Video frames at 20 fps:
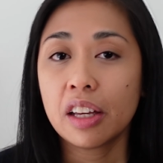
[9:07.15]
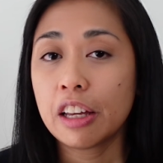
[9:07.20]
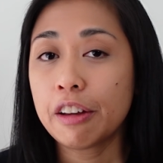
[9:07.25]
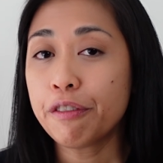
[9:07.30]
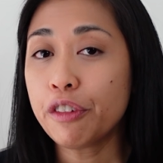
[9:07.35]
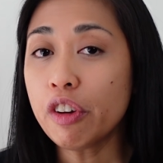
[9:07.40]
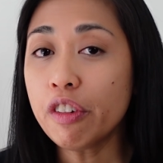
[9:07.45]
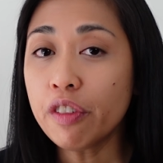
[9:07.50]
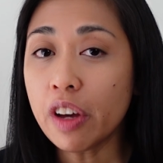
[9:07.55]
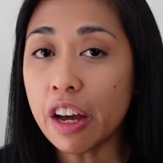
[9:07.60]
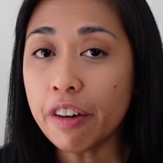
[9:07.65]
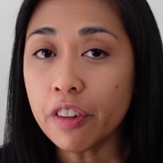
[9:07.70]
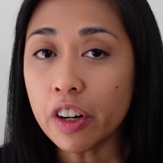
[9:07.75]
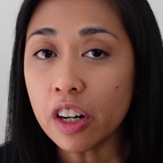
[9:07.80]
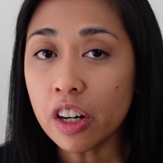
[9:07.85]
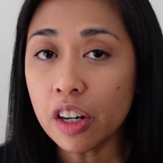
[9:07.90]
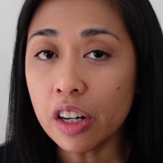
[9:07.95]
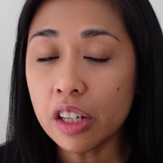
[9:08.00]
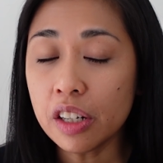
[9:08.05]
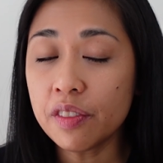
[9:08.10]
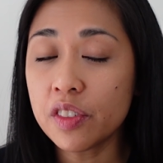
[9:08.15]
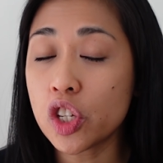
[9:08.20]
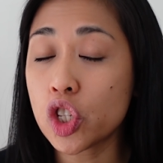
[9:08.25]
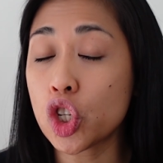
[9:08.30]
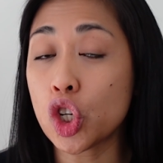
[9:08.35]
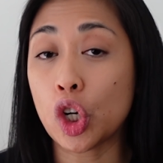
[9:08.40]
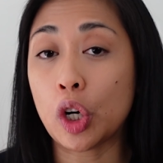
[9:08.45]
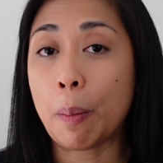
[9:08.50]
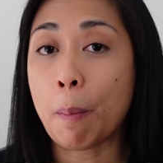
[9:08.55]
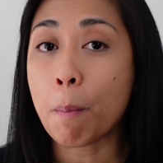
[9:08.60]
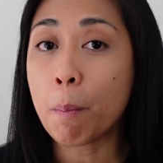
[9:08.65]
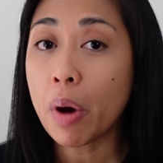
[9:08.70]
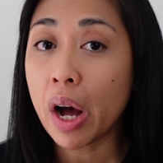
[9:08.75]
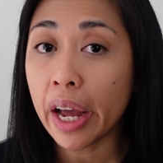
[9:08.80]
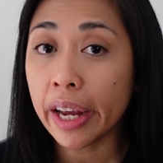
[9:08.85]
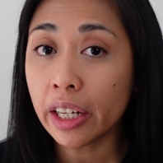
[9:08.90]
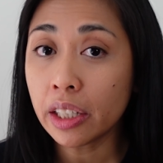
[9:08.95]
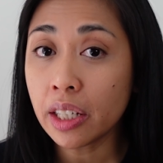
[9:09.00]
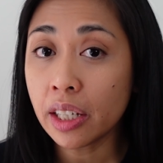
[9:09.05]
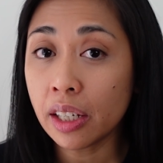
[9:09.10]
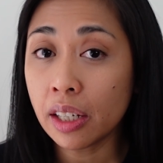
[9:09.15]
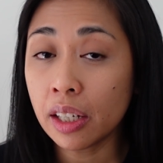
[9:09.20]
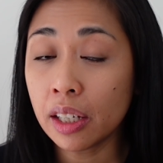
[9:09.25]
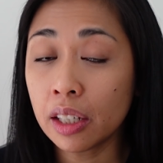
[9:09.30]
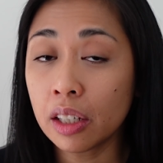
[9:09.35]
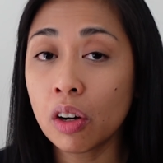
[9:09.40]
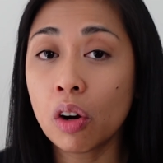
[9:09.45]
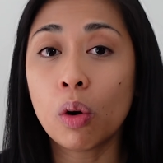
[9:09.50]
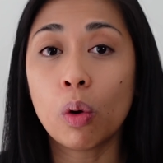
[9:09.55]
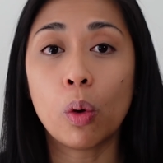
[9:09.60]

If you've ever heard of the term mining